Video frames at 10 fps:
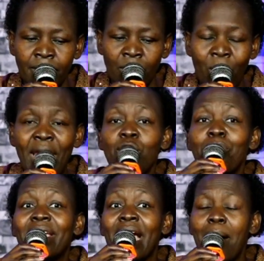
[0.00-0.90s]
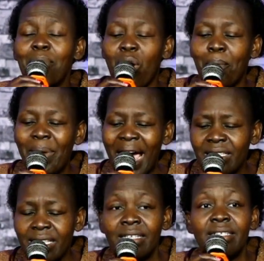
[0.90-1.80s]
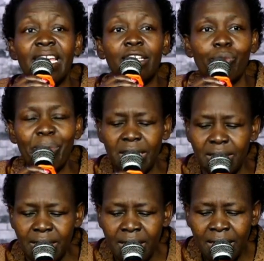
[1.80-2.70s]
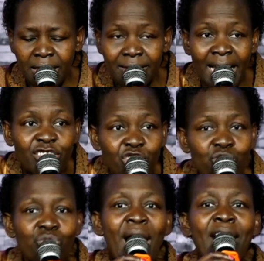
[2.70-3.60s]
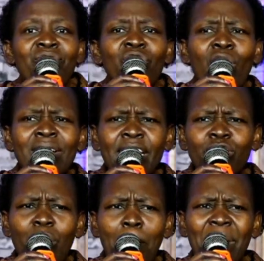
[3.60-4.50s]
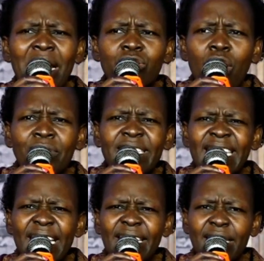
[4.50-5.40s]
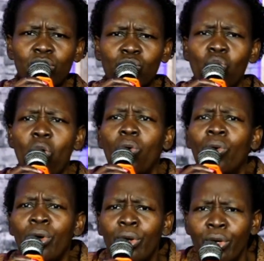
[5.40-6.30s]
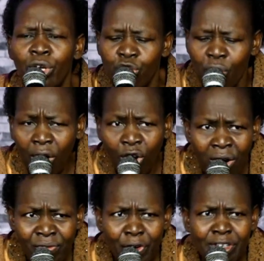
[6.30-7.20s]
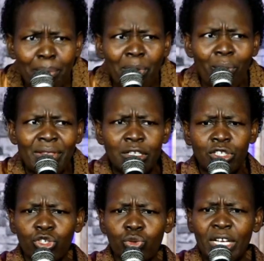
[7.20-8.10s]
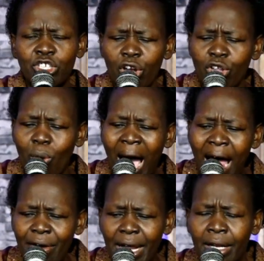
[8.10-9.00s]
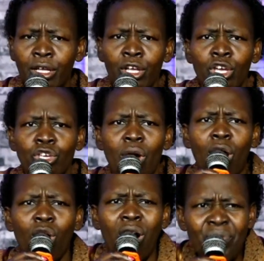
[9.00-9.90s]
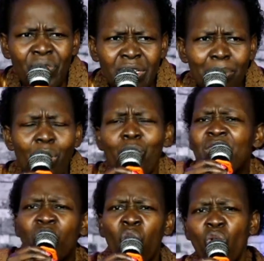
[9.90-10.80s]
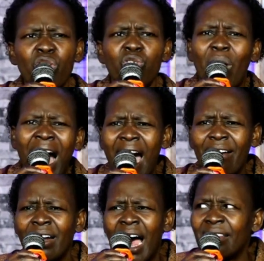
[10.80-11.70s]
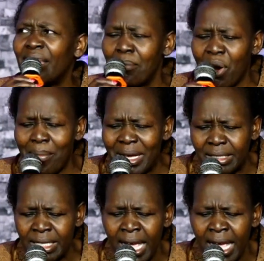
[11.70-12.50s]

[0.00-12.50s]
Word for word: When you become complacent, it means that you have gotten to a place of status quo. You are comfortable with the situation you are in. You are comfortable with who you are at the moment.